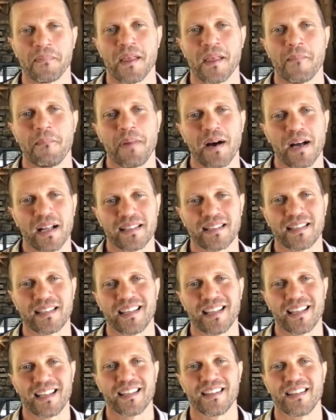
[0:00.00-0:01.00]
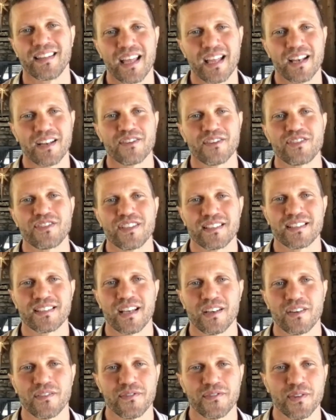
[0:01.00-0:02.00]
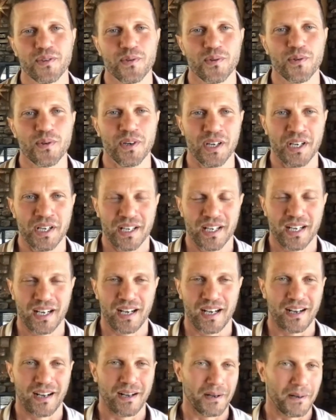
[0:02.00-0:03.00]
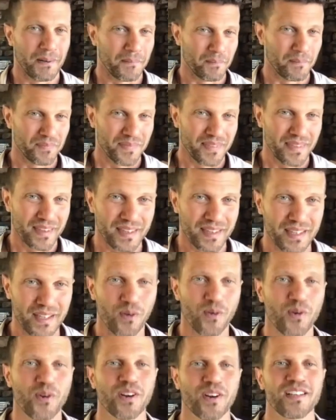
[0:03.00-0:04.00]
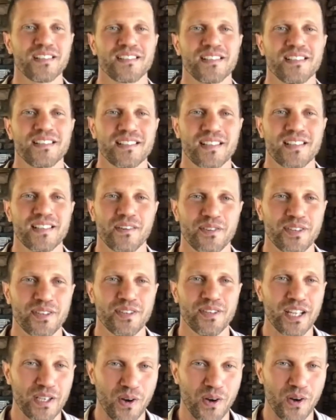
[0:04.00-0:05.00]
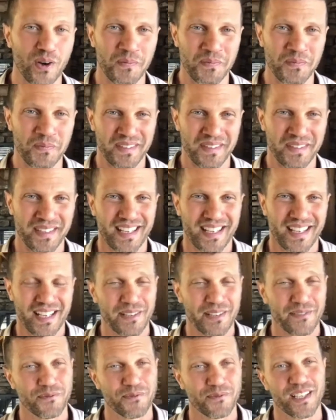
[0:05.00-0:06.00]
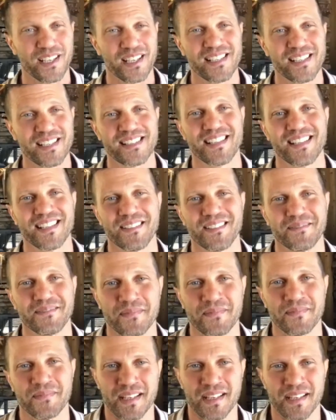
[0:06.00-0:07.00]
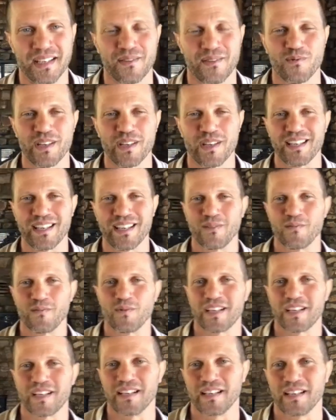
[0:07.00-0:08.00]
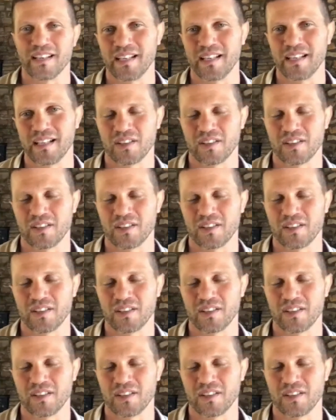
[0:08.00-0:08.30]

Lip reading: But the energy inside of you, the organs inside of you, they know. And if we listen, we can heal